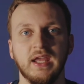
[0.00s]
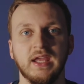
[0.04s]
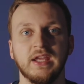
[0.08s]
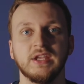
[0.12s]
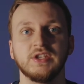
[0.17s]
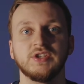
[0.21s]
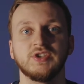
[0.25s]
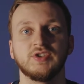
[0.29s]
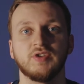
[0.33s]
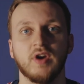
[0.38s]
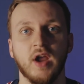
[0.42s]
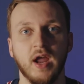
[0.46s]
a
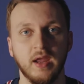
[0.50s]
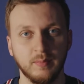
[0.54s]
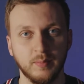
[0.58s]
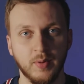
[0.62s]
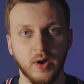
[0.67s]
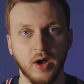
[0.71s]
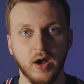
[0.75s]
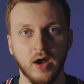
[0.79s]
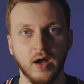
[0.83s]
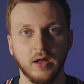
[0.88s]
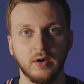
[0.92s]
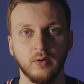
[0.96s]

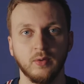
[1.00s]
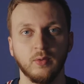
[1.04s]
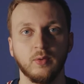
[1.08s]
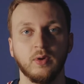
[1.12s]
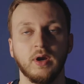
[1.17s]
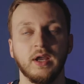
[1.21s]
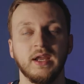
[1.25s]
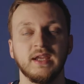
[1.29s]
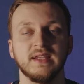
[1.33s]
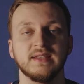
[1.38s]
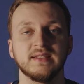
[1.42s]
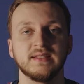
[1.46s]
tripod or
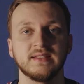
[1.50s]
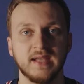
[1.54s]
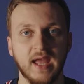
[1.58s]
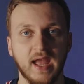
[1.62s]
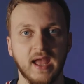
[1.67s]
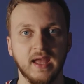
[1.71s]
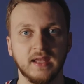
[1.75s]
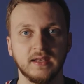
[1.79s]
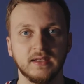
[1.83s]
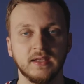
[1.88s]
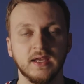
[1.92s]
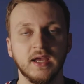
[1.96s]
a
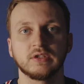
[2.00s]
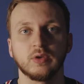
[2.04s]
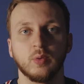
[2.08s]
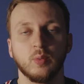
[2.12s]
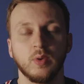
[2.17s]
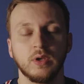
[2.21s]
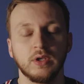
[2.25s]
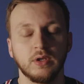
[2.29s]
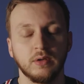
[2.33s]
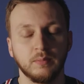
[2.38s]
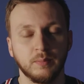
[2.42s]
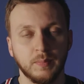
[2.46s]
stand. So
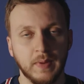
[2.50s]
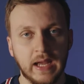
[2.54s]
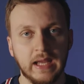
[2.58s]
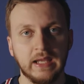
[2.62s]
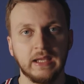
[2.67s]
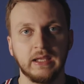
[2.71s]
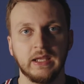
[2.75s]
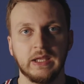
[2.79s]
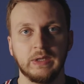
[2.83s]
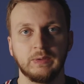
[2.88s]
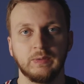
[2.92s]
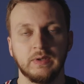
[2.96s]
when you're
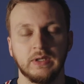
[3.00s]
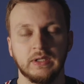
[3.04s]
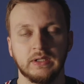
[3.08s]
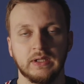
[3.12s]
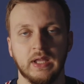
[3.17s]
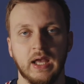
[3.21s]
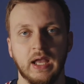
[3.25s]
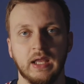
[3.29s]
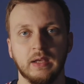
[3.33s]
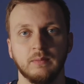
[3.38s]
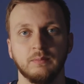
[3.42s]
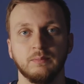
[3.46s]
buying a ring
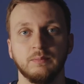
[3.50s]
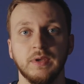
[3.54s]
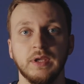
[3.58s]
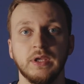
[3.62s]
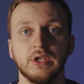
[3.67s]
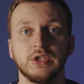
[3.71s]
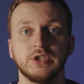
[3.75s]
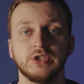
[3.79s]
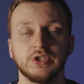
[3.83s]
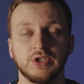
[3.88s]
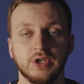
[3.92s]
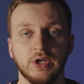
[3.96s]
light,
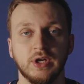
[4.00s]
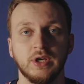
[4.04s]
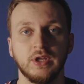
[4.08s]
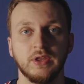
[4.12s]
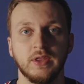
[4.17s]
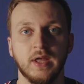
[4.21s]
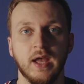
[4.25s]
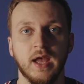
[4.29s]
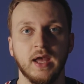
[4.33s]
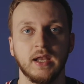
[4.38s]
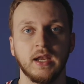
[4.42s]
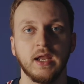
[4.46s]
be sure
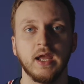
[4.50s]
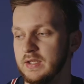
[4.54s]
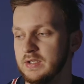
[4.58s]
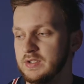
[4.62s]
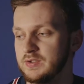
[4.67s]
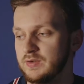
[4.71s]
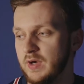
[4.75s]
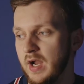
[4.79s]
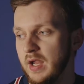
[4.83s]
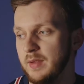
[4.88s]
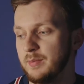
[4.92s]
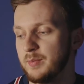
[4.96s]
that the
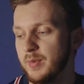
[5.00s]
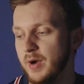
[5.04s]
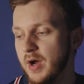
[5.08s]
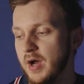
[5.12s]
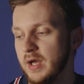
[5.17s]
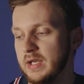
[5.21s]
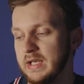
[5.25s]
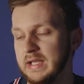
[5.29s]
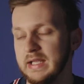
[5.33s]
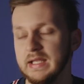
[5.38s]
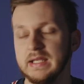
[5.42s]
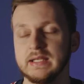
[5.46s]

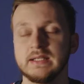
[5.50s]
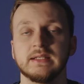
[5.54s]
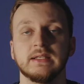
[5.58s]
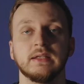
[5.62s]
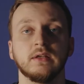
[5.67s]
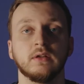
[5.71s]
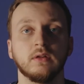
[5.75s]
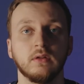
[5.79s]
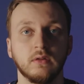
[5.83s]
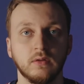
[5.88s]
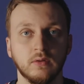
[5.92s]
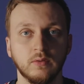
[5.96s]
tripod is
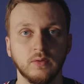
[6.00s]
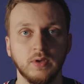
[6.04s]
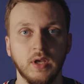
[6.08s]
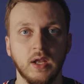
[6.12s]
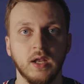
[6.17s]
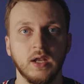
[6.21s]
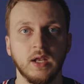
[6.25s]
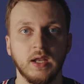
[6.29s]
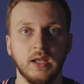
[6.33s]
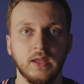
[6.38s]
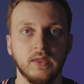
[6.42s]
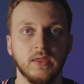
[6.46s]

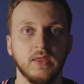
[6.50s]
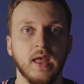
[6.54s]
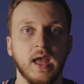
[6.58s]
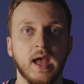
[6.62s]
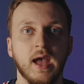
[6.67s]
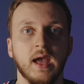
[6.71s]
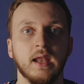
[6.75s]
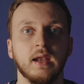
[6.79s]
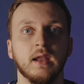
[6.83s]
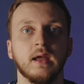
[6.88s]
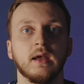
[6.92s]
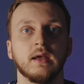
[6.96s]
included in
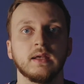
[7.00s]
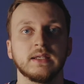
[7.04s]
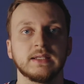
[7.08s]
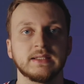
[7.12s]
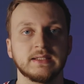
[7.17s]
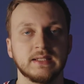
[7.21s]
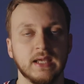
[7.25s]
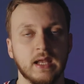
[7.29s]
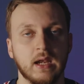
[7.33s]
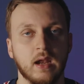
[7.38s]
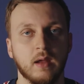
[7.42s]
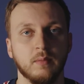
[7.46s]
that
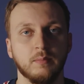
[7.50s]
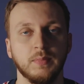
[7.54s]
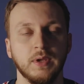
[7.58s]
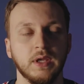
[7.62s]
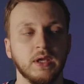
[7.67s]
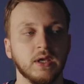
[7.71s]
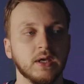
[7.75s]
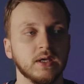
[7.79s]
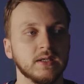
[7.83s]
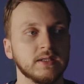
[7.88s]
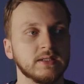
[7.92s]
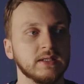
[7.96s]
setup,
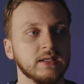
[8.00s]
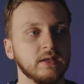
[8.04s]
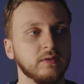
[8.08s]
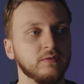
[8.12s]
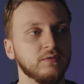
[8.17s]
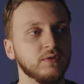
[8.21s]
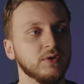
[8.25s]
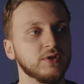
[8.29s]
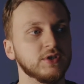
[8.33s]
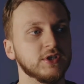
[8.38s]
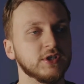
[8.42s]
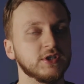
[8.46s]
because if
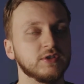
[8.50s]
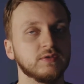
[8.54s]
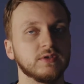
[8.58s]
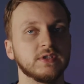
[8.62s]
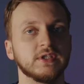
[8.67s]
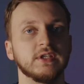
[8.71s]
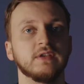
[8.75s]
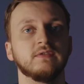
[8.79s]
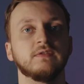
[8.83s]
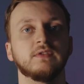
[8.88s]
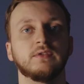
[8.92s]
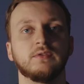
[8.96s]
you just
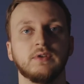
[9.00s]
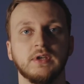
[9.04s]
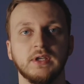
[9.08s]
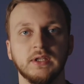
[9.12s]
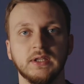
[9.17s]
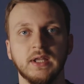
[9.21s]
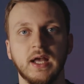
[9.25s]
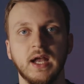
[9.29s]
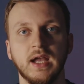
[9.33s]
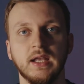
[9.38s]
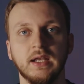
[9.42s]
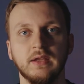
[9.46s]
receive the ring
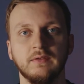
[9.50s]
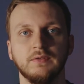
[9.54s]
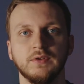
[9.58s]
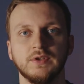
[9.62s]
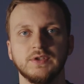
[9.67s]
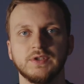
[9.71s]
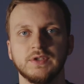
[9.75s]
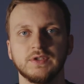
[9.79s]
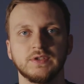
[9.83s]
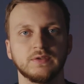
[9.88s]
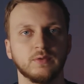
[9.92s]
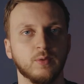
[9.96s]
light, if you
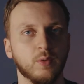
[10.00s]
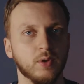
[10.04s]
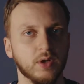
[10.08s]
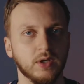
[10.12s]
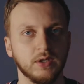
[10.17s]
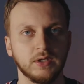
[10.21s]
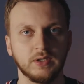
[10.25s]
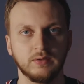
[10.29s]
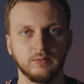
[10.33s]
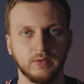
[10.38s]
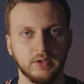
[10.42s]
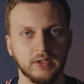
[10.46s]
just order
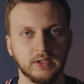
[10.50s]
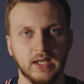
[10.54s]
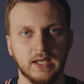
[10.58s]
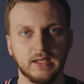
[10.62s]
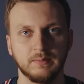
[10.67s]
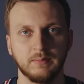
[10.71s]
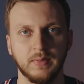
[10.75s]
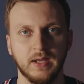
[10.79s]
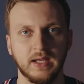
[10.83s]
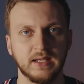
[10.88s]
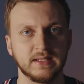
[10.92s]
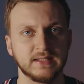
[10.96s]
the ring
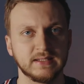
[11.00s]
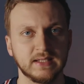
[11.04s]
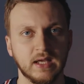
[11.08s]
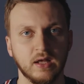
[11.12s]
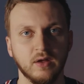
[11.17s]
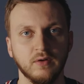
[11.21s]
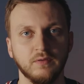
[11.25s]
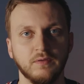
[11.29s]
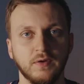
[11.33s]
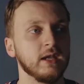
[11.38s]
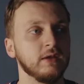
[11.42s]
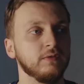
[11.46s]
light by
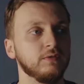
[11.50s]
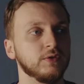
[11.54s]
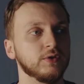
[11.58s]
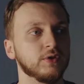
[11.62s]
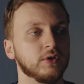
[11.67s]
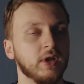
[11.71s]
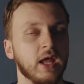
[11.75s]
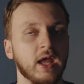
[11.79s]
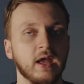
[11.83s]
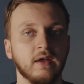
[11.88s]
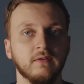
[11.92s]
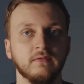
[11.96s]
itself, and if you
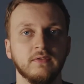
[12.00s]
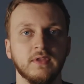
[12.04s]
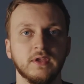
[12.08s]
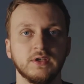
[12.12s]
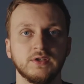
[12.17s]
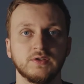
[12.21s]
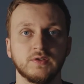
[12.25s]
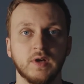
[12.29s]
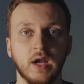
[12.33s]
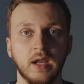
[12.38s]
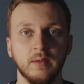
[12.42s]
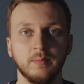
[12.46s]
don't have the
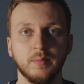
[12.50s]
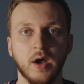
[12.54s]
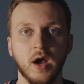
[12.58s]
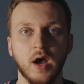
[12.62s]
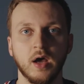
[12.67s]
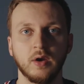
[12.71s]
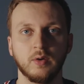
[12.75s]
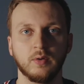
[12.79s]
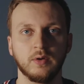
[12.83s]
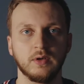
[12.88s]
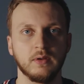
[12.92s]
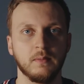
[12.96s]

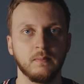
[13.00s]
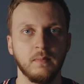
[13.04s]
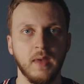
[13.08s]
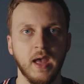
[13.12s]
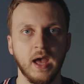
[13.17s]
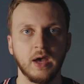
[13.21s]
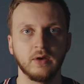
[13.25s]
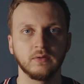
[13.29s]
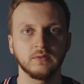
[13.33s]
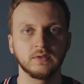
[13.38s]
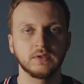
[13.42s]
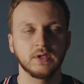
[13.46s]
tripod or the
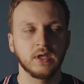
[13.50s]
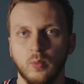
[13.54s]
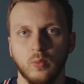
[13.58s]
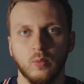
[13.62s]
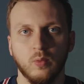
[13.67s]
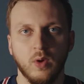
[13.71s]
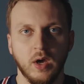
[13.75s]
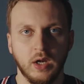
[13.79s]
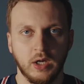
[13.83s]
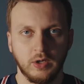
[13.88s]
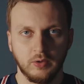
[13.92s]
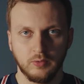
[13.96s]
mount,
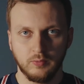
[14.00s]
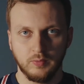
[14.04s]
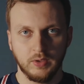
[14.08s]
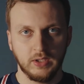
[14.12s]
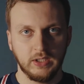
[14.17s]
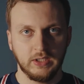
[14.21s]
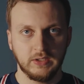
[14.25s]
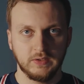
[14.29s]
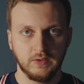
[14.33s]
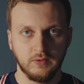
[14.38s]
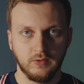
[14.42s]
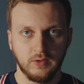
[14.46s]
what are you
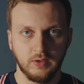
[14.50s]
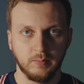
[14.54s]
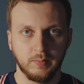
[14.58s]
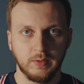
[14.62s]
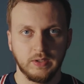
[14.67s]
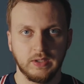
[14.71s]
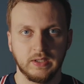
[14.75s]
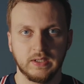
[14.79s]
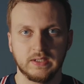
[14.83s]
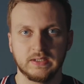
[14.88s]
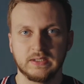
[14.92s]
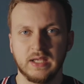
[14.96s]
really doing?
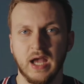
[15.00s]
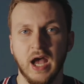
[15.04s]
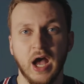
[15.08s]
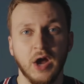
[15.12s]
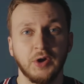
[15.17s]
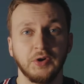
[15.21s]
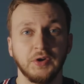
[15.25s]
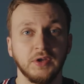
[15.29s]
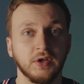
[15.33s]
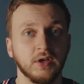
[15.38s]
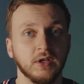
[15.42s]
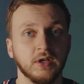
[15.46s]
Because how
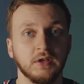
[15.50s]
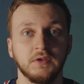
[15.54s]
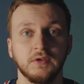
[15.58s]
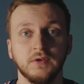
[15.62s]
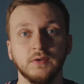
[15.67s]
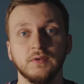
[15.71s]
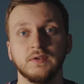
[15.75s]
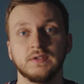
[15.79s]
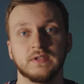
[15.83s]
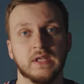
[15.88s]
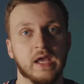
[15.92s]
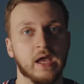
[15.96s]
are you going to
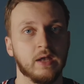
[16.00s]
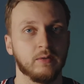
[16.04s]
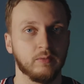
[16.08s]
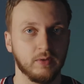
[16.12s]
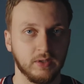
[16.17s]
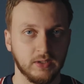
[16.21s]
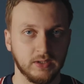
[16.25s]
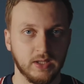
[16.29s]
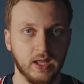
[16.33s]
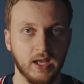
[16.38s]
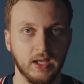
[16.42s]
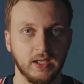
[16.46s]
use that
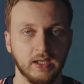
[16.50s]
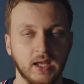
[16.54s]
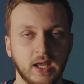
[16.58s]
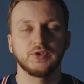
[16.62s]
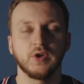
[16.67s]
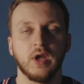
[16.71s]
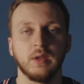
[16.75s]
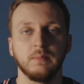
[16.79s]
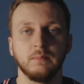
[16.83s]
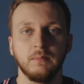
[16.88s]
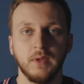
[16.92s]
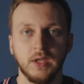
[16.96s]
ring light?
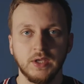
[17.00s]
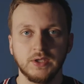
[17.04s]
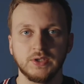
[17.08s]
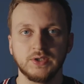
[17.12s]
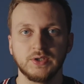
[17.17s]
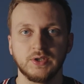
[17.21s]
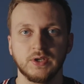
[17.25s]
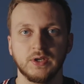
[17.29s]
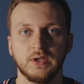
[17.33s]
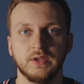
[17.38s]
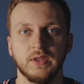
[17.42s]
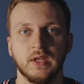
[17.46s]
So I made
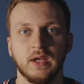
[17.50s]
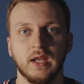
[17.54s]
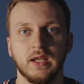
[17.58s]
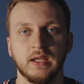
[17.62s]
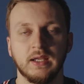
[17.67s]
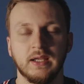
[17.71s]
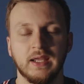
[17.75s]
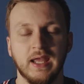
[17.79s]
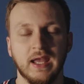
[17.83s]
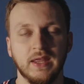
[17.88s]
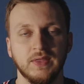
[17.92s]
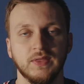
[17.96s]
sure that I
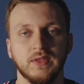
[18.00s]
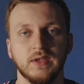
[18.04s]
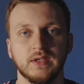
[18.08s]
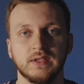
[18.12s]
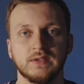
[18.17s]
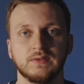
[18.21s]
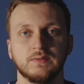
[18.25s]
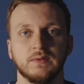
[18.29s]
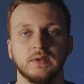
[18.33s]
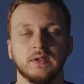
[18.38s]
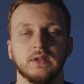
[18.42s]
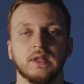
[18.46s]
get
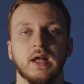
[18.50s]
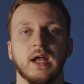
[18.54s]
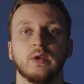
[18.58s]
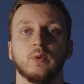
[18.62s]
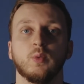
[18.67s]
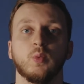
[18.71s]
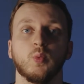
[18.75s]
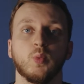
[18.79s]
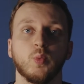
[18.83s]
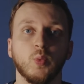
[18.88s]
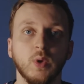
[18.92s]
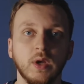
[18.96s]
this ring light
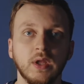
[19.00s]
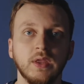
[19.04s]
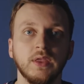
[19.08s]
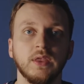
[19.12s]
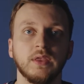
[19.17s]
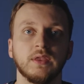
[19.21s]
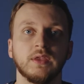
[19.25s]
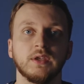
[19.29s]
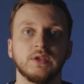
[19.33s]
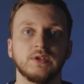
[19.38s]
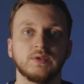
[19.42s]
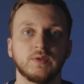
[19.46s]

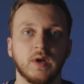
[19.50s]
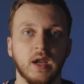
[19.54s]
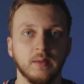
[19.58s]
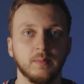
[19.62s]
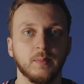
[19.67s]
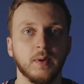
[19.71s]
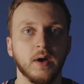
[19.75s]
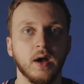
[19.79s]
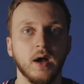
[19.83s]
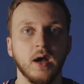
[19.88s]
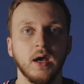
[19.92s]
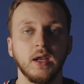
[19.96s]
with the
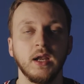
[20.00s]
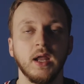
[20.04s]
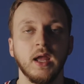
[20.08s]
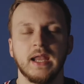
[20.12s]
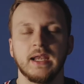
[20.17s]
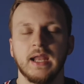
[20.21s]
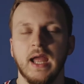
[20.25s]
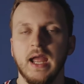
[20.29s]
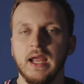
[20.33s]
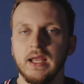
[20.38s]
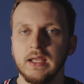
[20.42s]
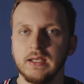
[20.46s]
tripod,
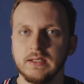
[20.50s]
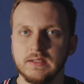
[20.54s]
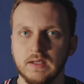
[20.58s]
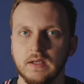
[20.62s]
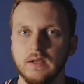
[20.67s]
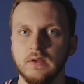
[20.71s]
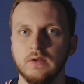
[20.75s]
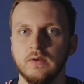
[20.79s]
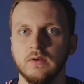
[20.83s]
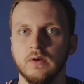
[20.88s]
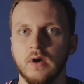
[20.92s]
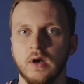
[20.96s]
and I can
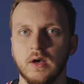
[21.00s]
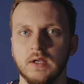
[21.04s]
tell you